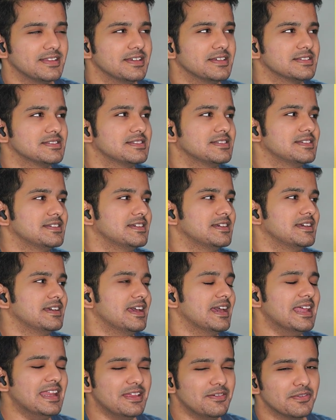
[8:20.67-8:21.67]
this
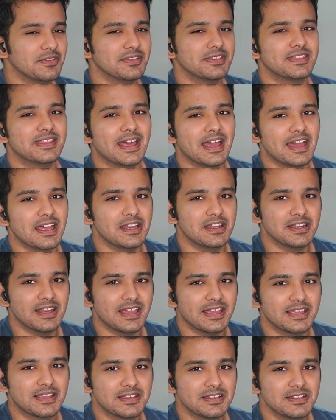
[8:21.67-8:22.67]
and even then
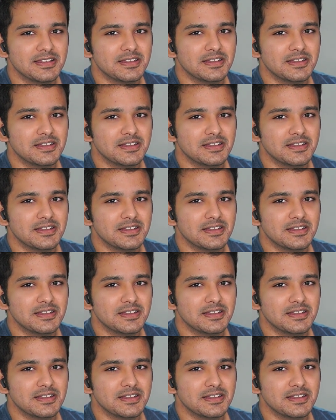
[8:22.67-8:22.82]
like